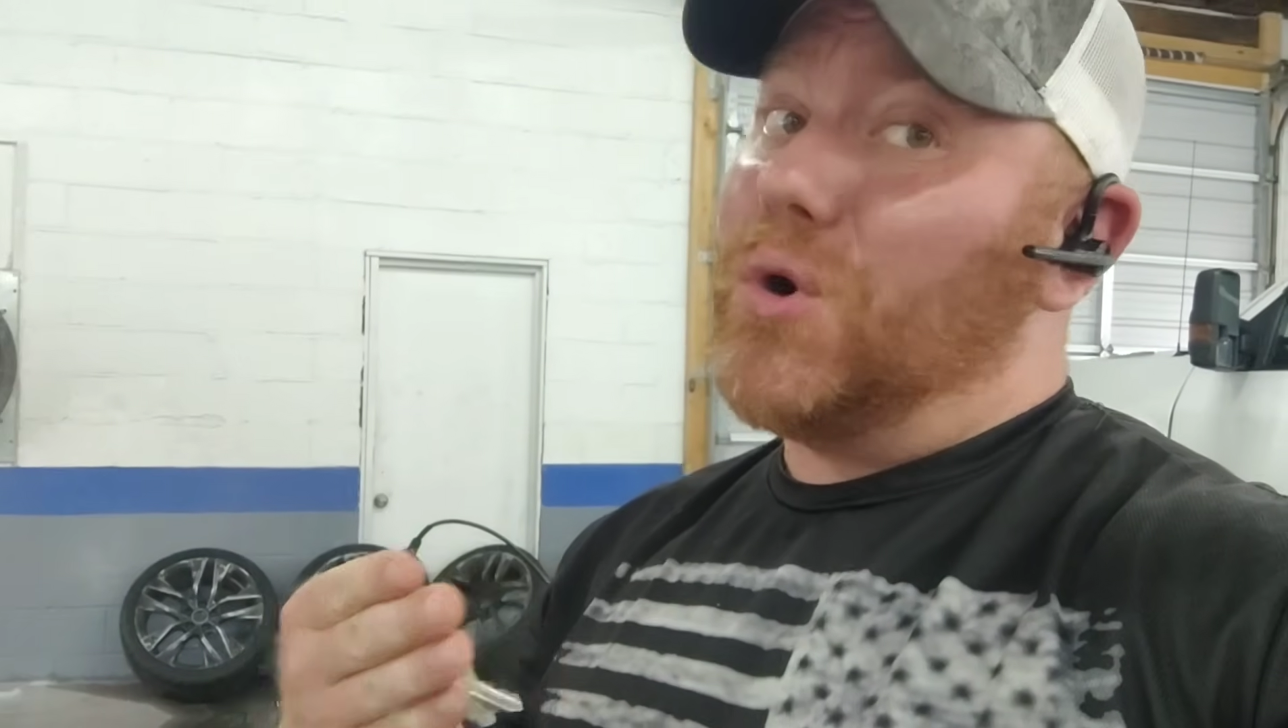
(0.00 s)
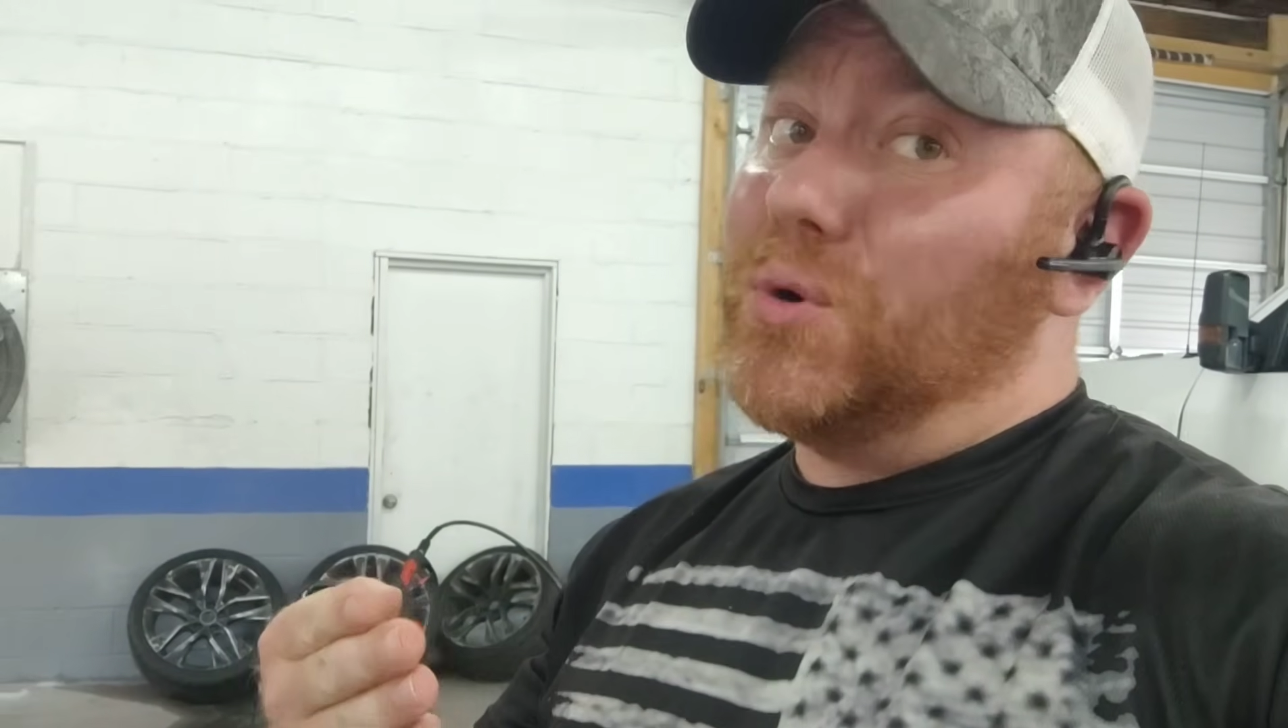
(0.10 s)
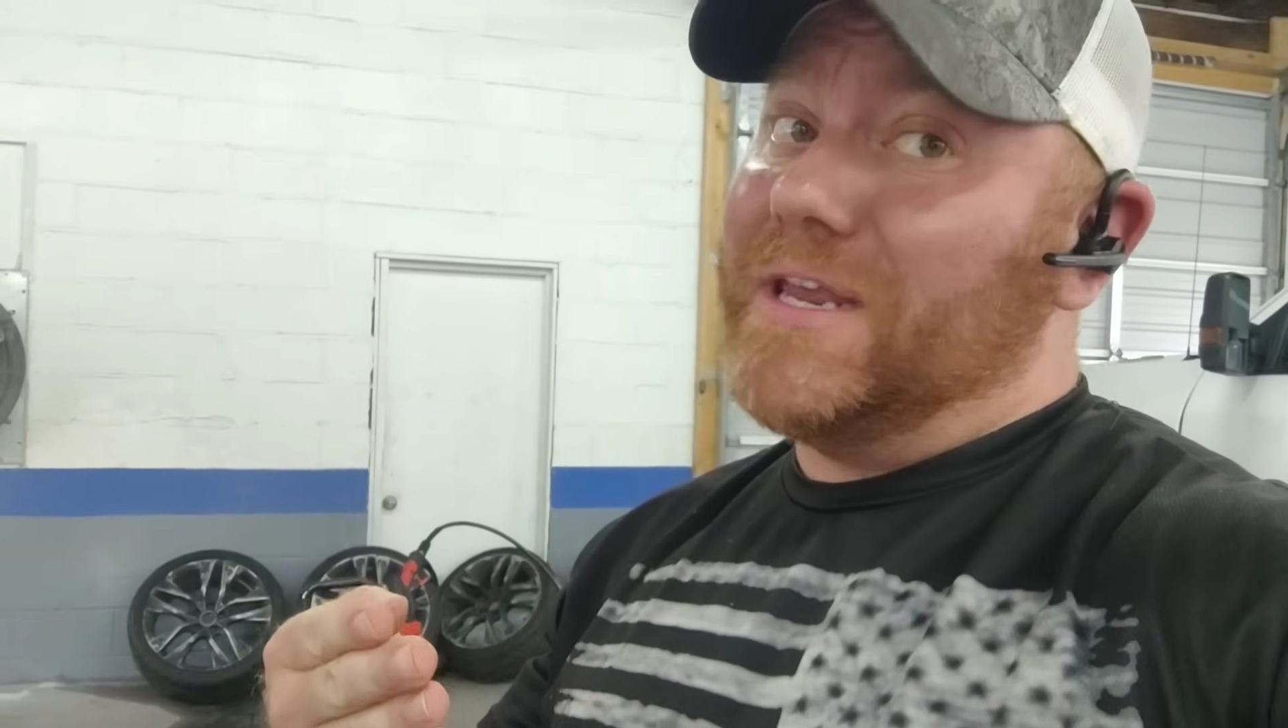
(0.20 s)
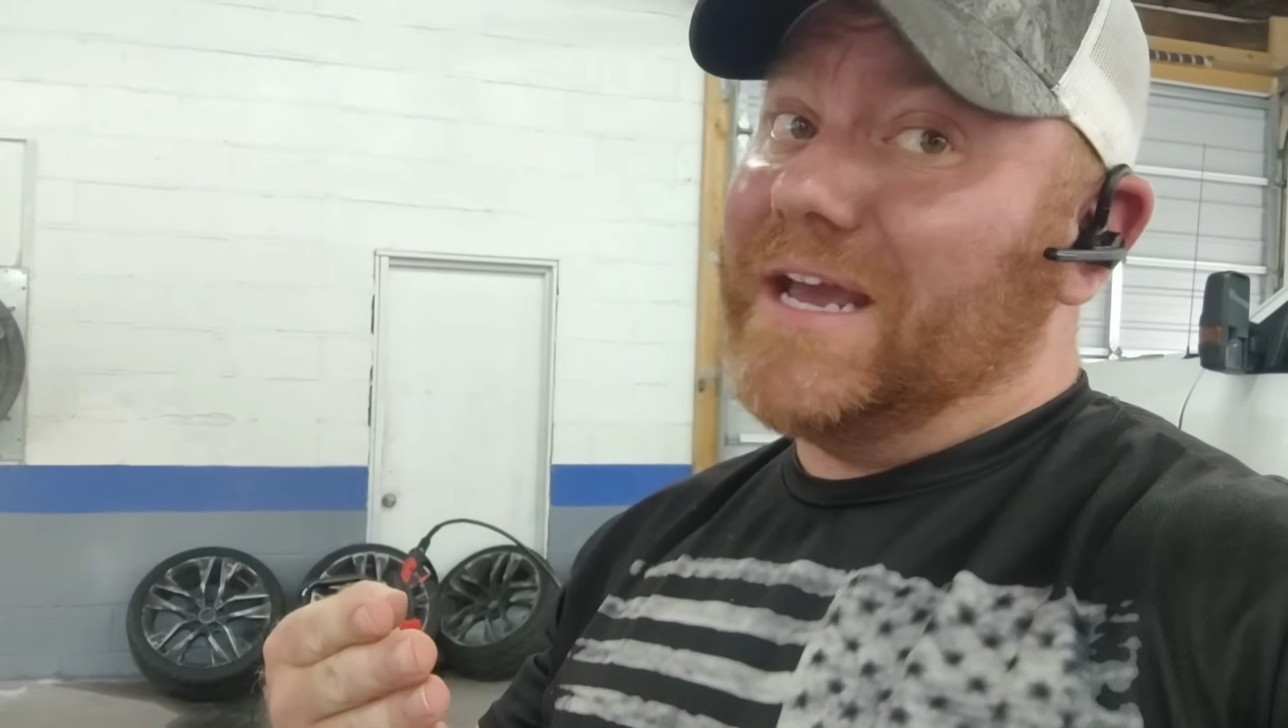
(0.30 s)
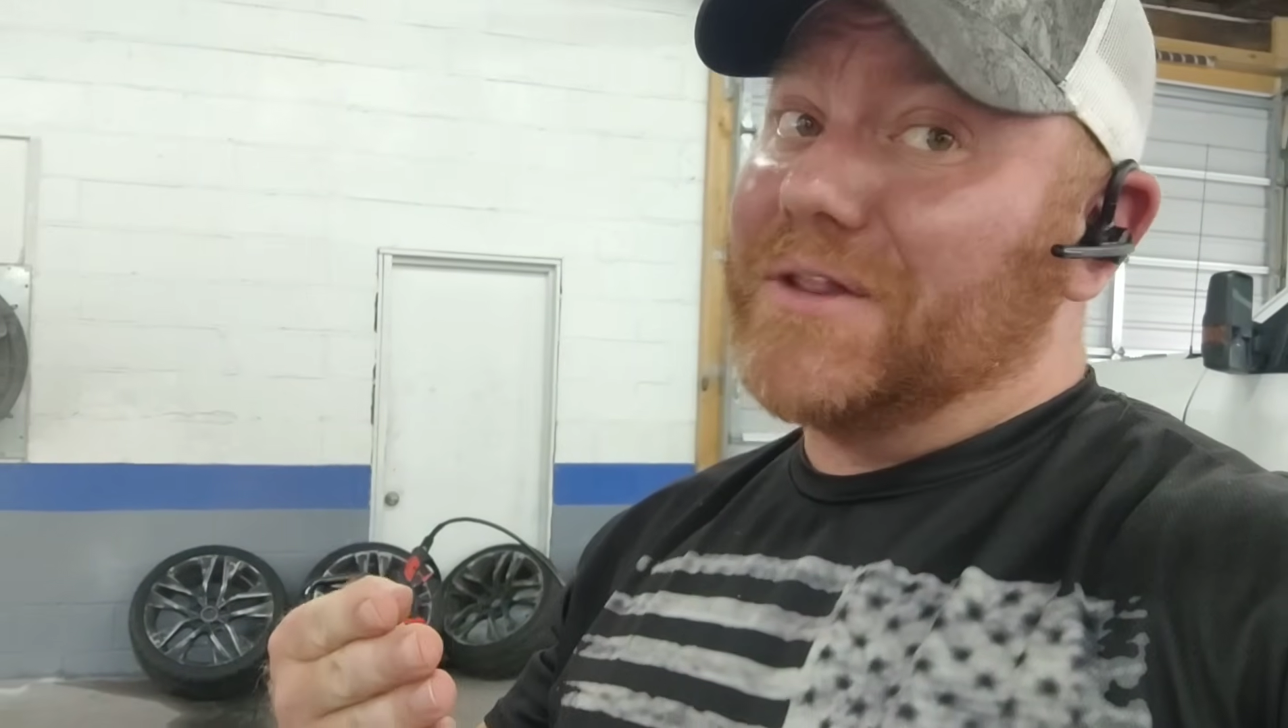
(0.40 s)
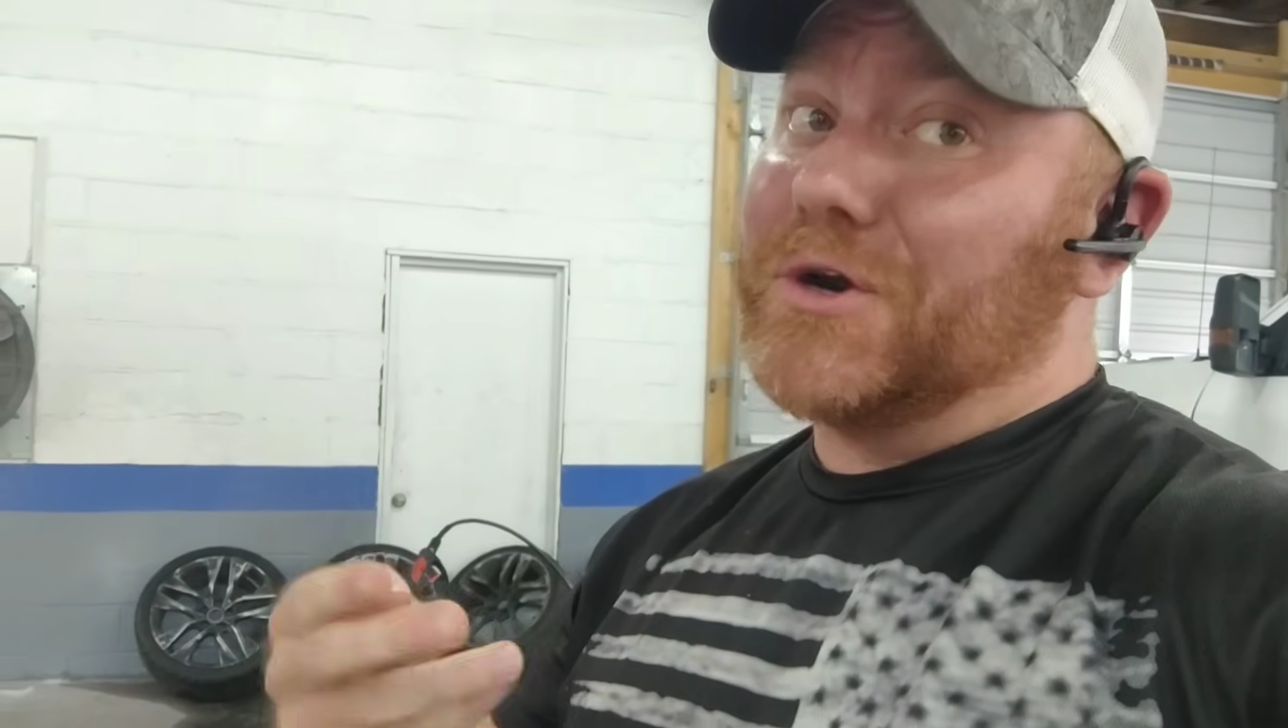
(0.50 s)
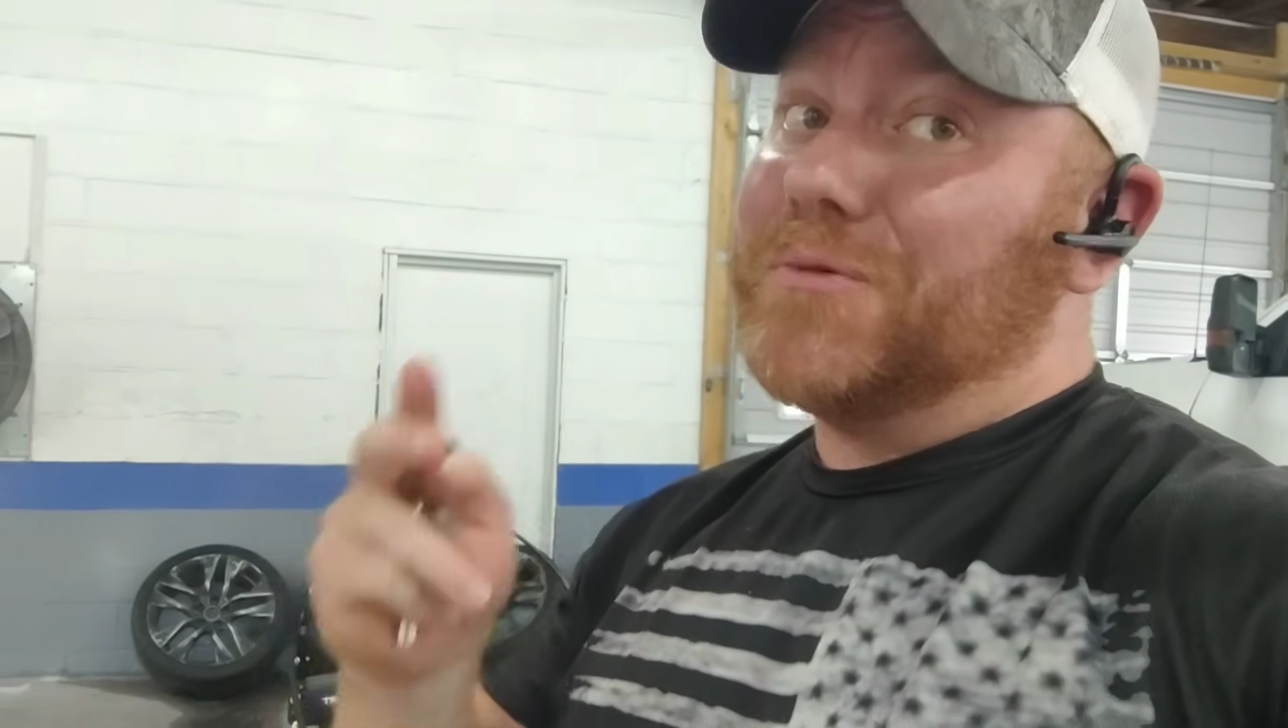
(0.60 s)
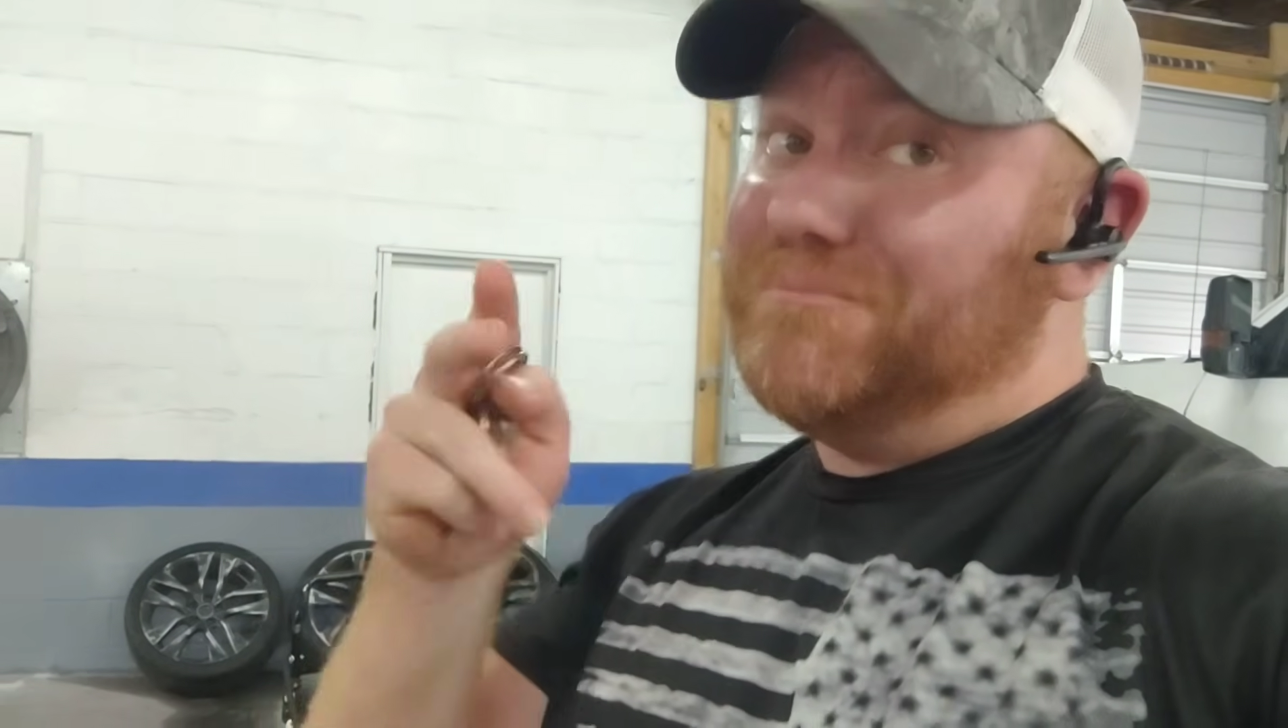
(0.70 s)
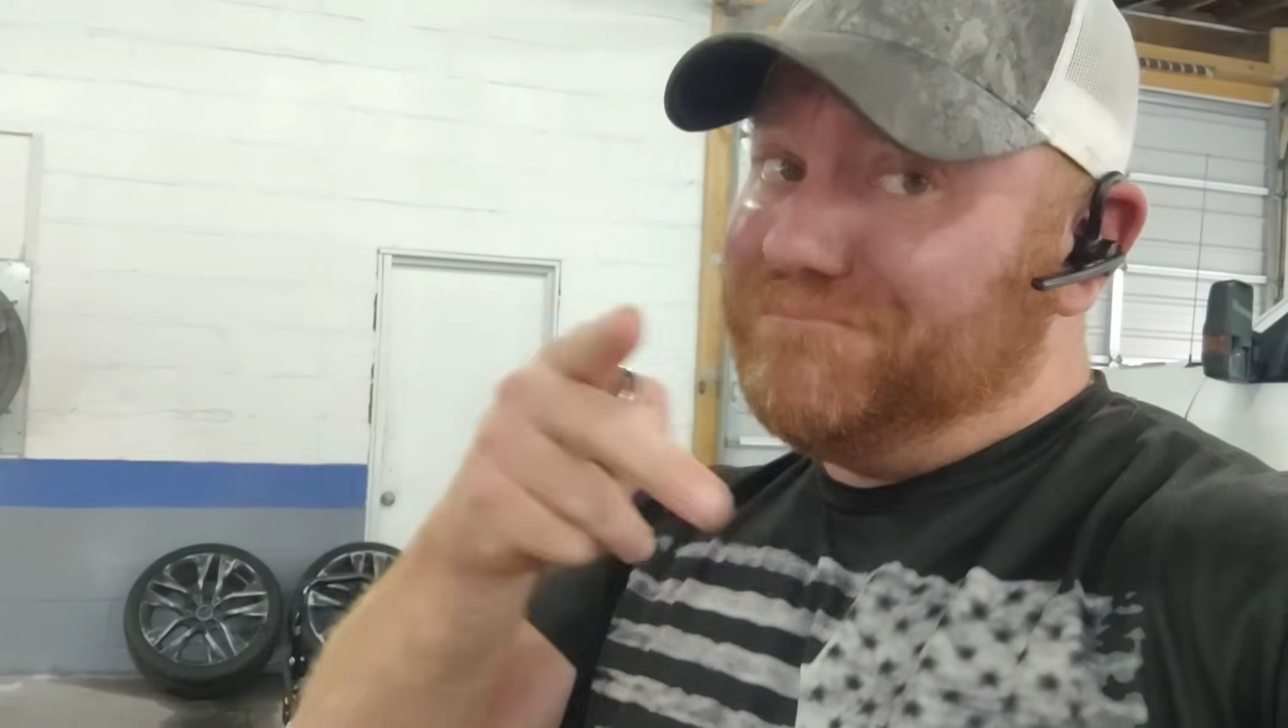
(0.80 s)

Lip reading: old Yeller.